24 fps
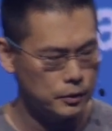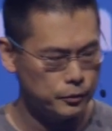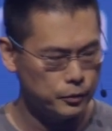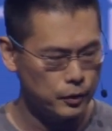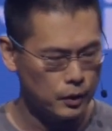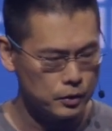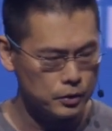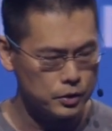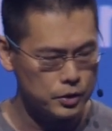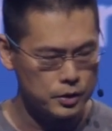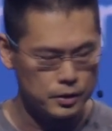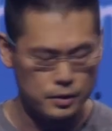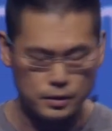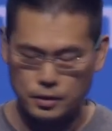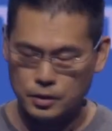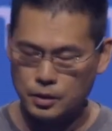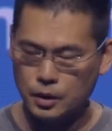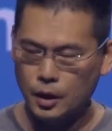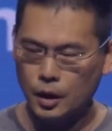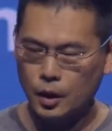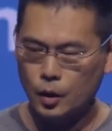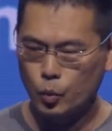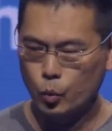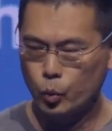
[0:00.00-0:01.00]
functions
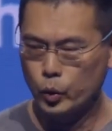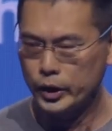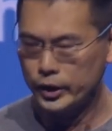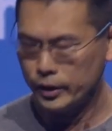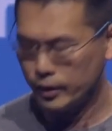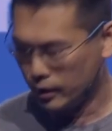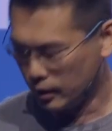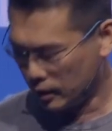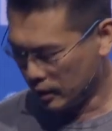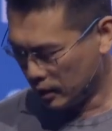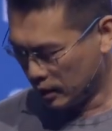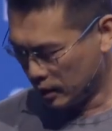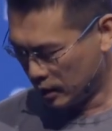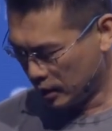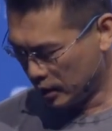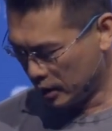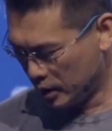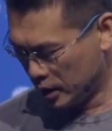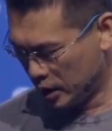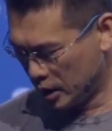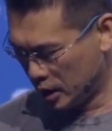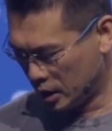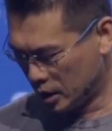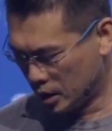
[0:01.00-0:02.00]
with
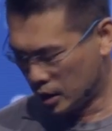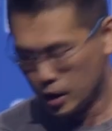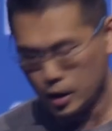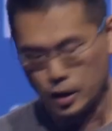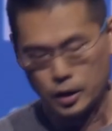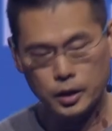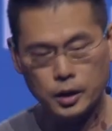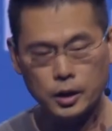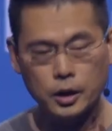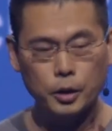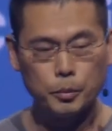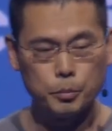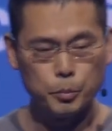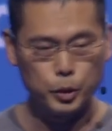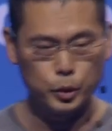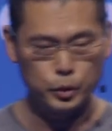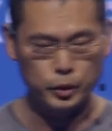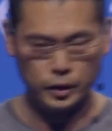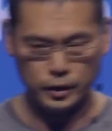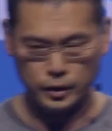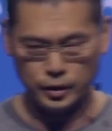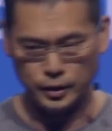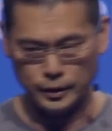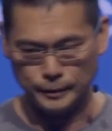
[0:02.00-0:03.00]
the
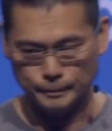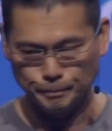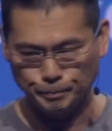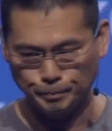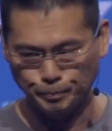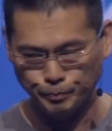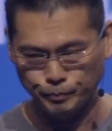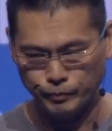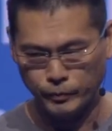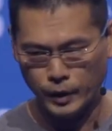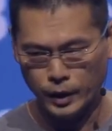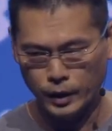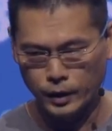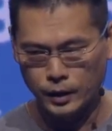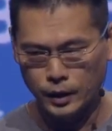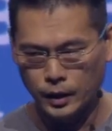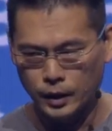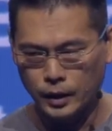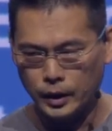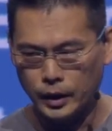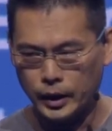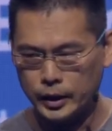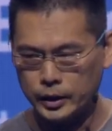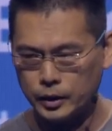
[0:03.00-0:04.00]
community.
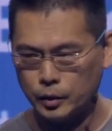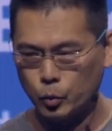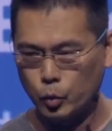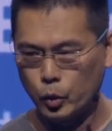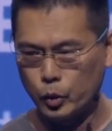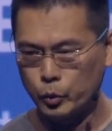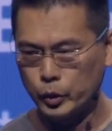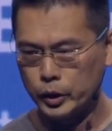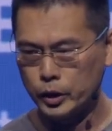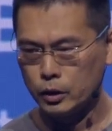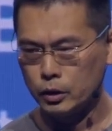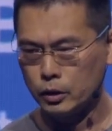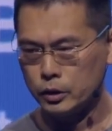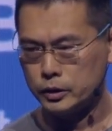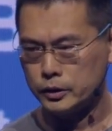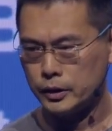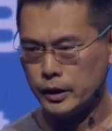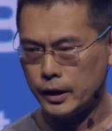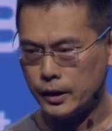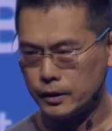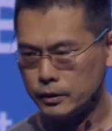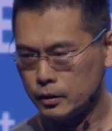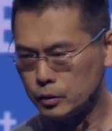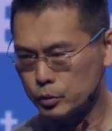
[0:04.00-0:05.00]
And when we look
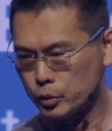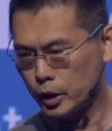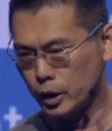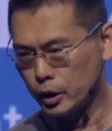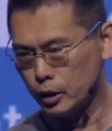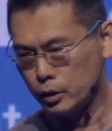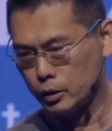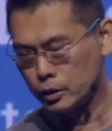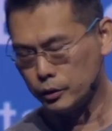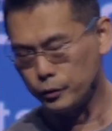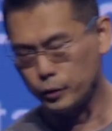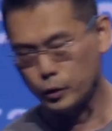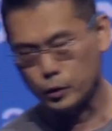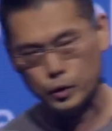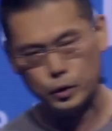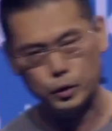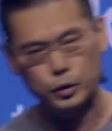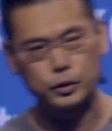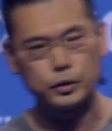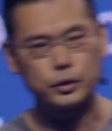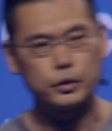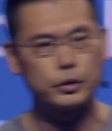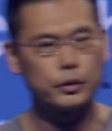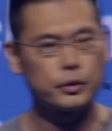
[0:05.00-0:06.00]
down the road for
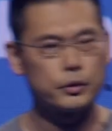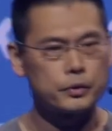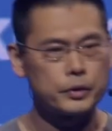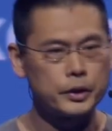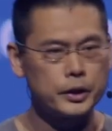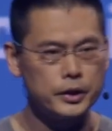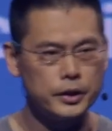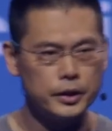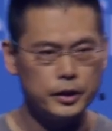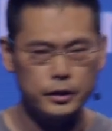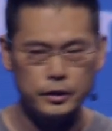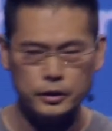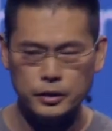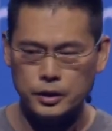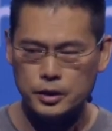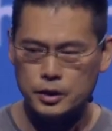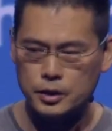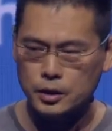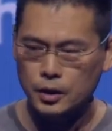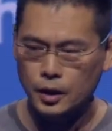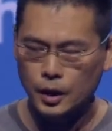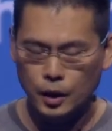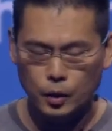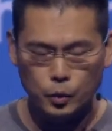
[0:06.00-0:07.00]
2 to 3 years,
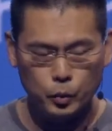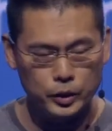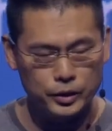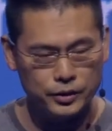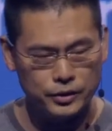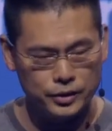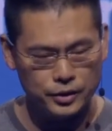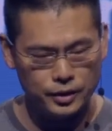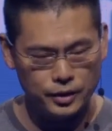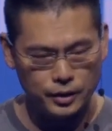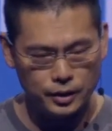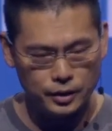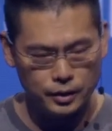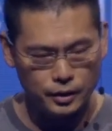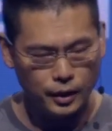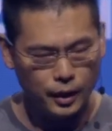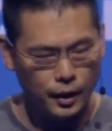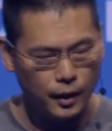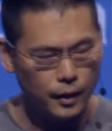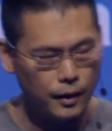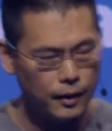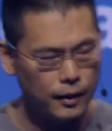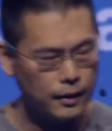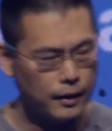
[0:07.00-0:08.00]
we see
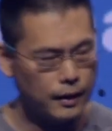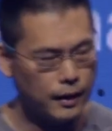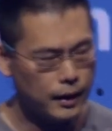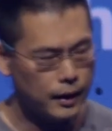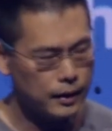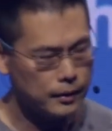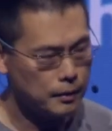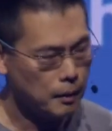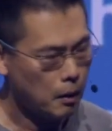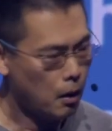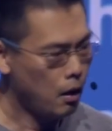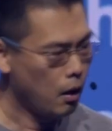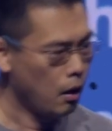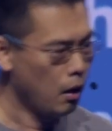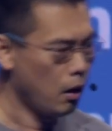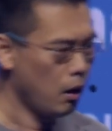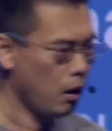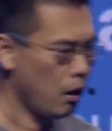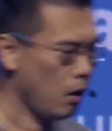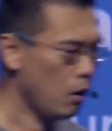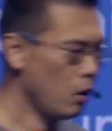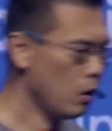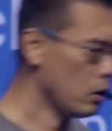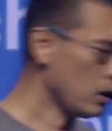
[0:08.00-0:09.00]
that
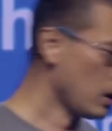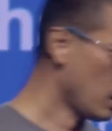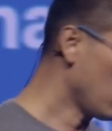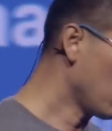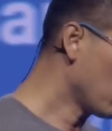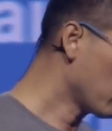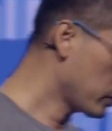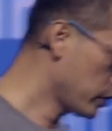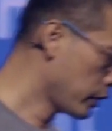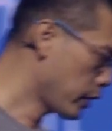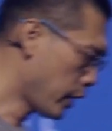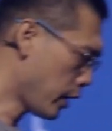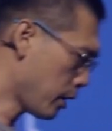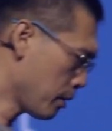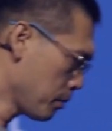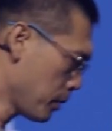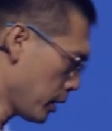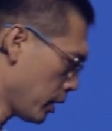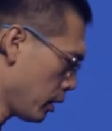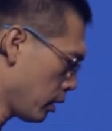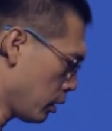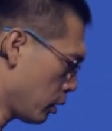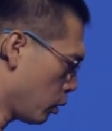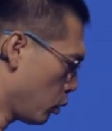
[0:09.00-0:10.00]
all our
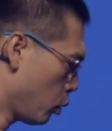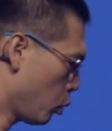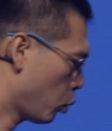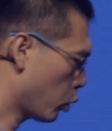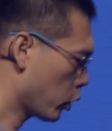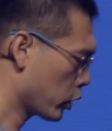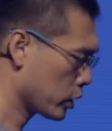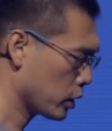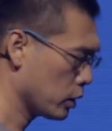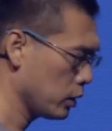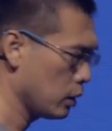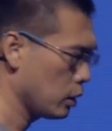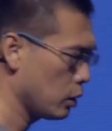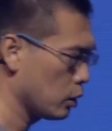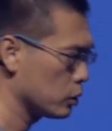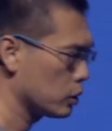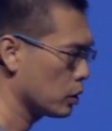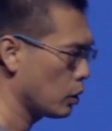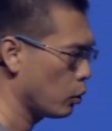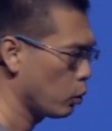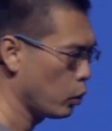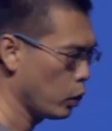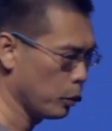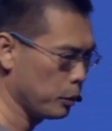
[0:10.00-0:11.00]
ML
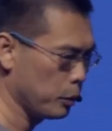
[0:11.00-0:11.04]
workload will